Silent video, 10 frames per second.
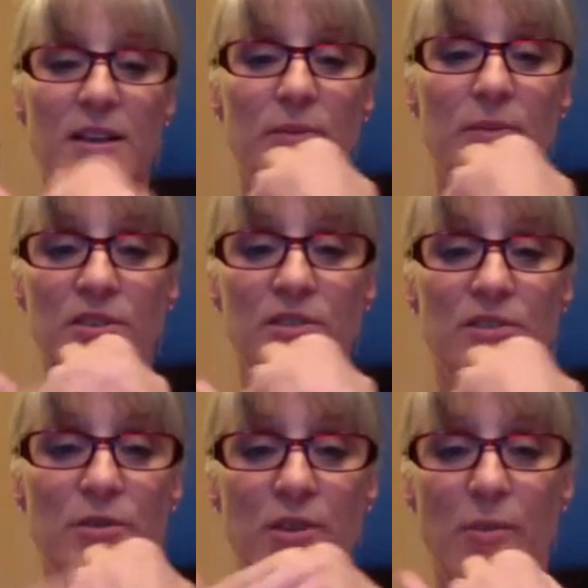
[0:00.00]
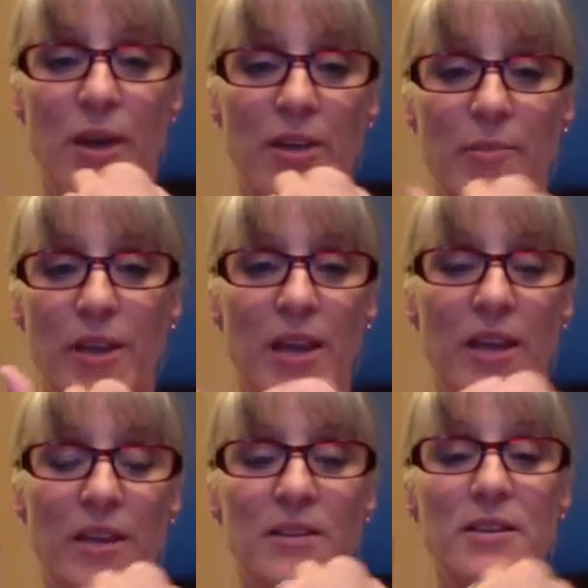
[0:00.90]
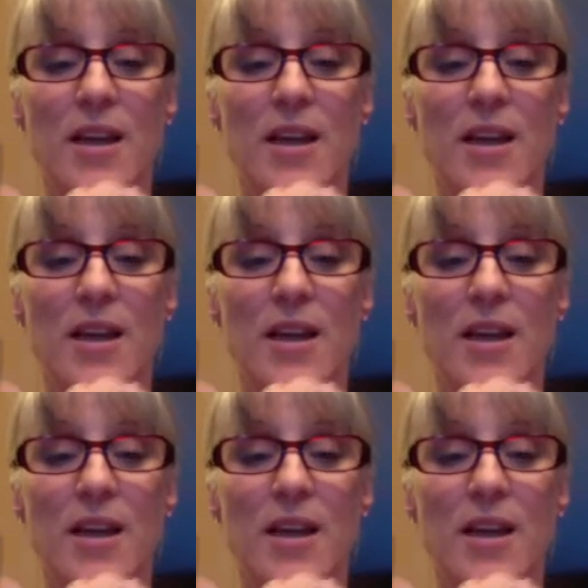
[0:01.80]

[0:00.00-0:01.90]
I'm going to just do it in the back of my hand.